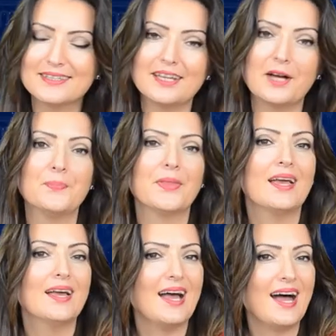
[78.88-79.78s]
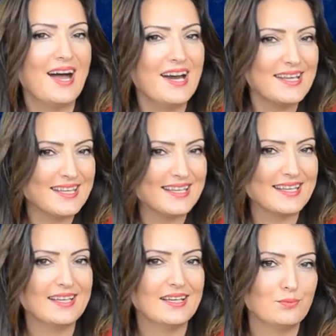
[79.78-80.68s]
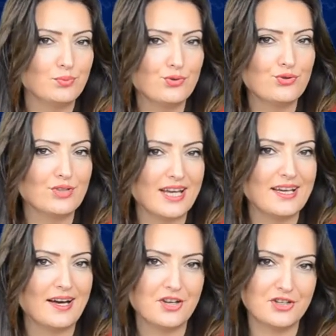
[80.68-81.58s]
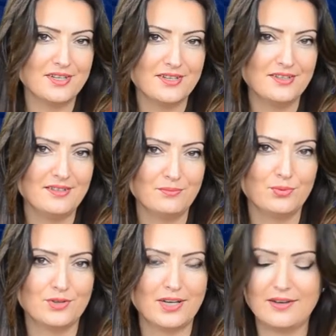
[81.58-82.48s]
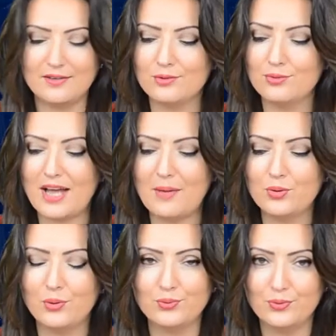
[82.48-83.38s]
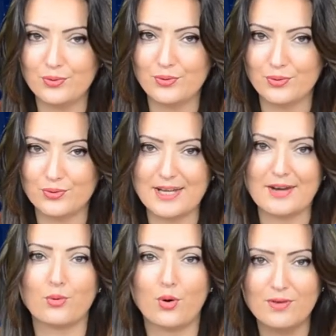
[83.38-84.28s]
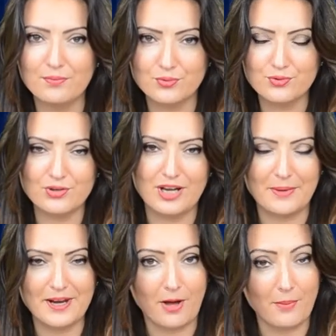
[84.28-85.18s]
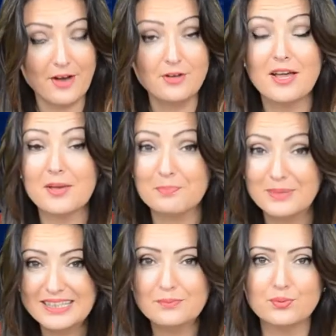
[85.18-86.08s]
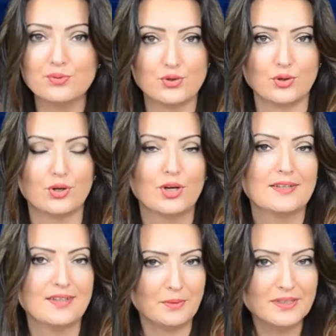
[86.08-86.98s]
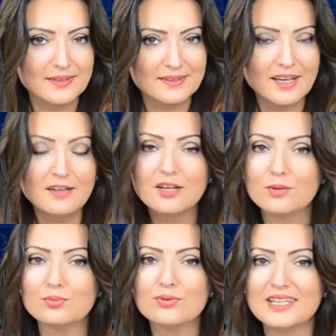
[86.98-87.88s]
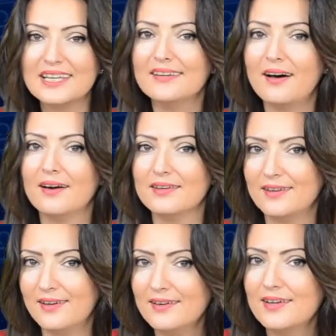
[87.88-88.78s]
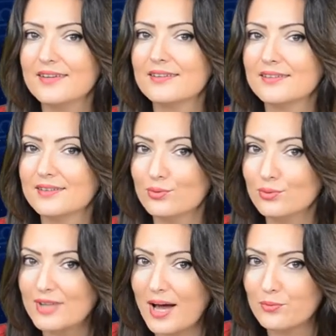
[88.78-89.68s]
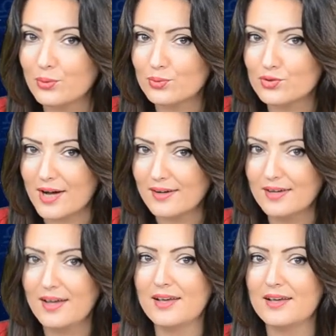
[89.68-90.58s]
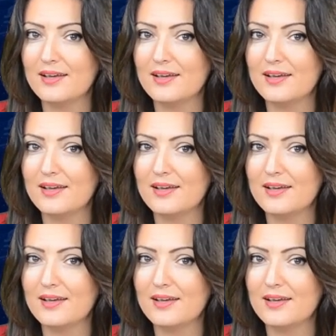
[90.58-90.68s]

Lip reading: Mars is going to be 29 degrees in Pisces, and besides the new moon. The moon's manager Saturn and Mercury in Aquarius is going to make a positive aspect.